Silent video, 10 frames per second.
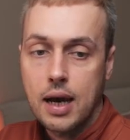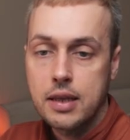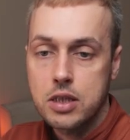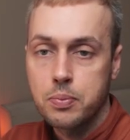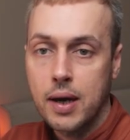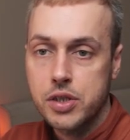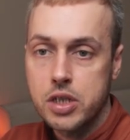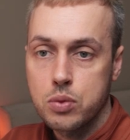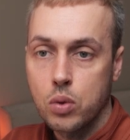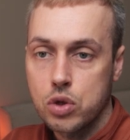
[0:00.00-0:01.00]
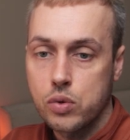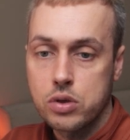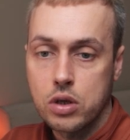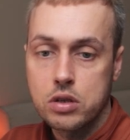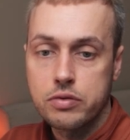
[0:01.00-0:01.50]
And this matches what's
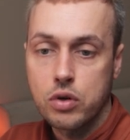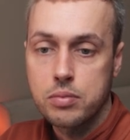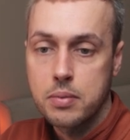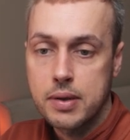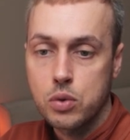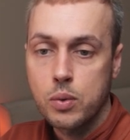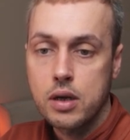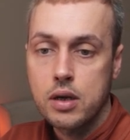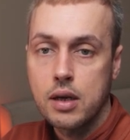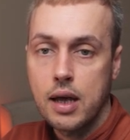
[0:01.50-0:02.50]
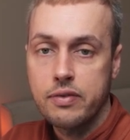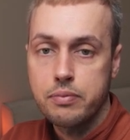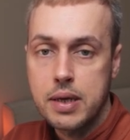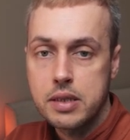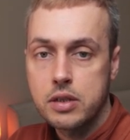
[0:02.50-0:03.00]
returned from the middleware if
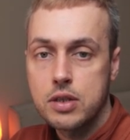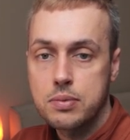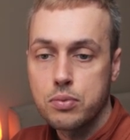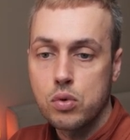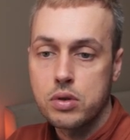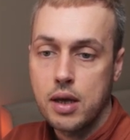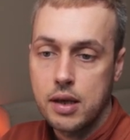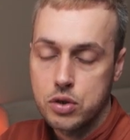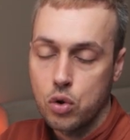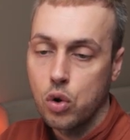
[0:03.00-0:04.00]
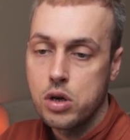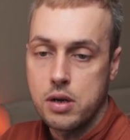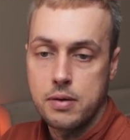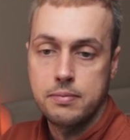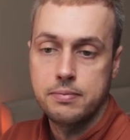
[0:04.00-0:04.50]
maintenance mode is on.